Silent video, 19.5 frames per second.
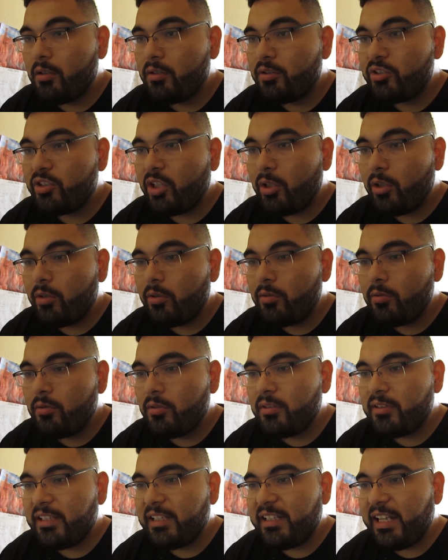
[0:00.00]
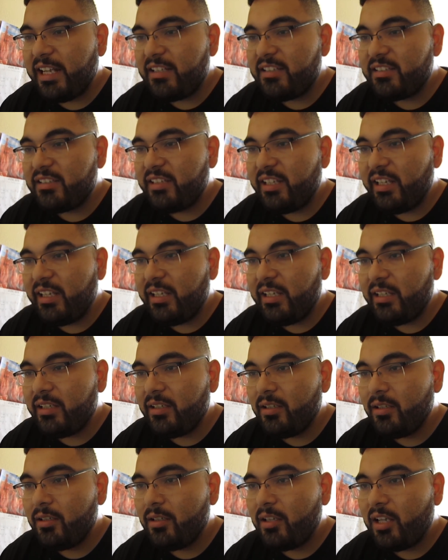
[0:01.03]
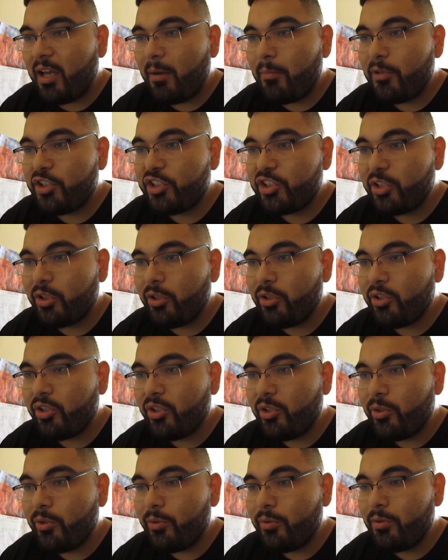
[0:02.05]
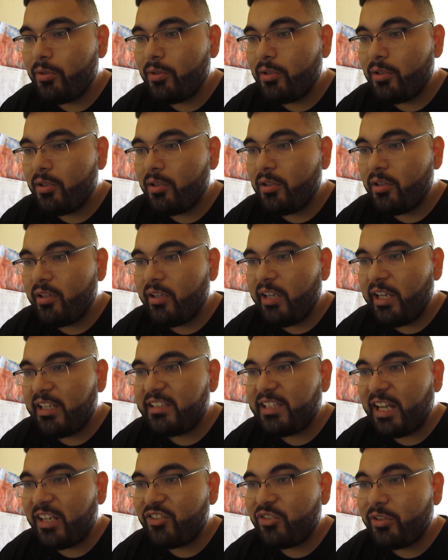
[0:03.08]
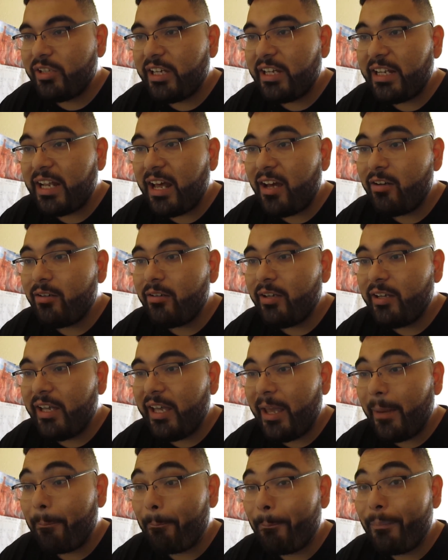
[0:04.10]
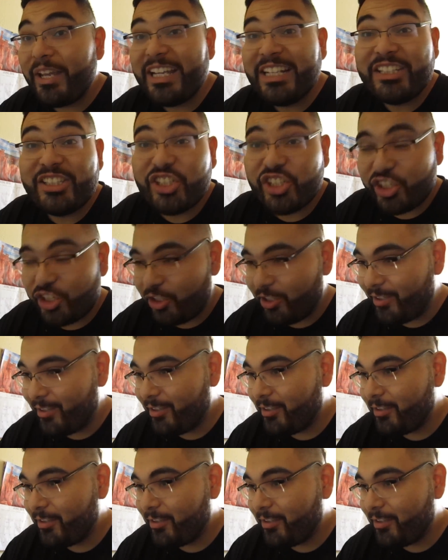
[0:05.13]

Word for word: So the next thing I'm gonna show you is how to cut out a picture.